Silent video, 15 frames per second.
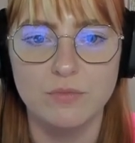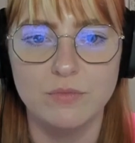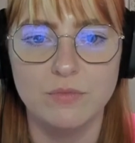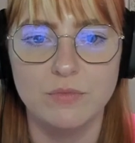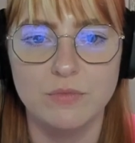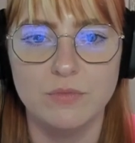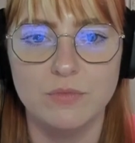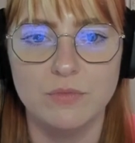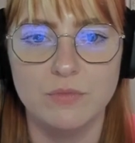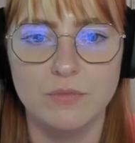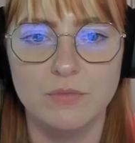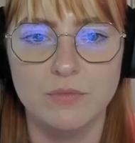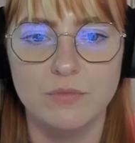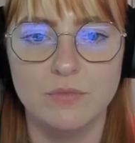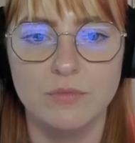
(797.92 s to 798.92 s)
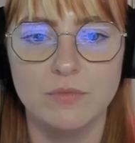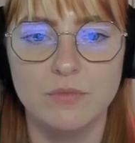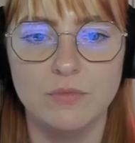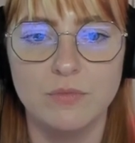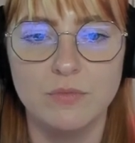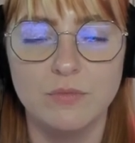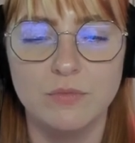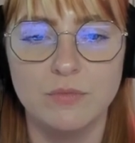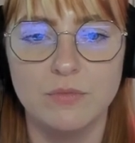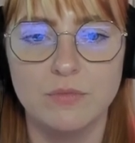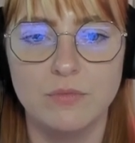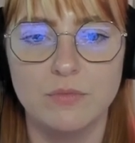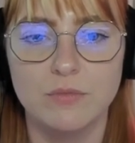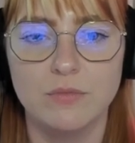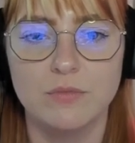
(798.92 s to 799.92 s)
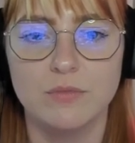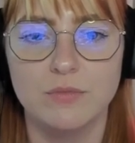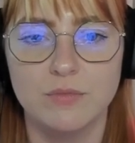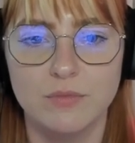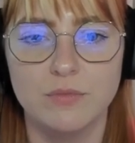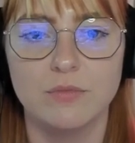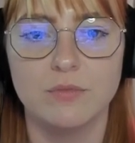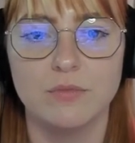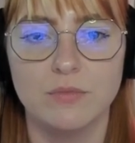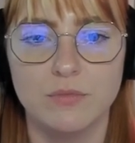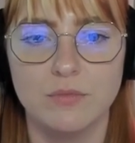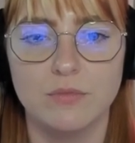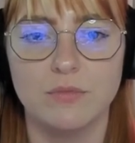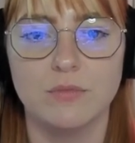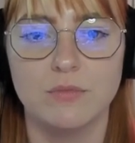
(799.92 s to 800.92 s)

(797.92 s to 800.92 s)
This person isn't speaking.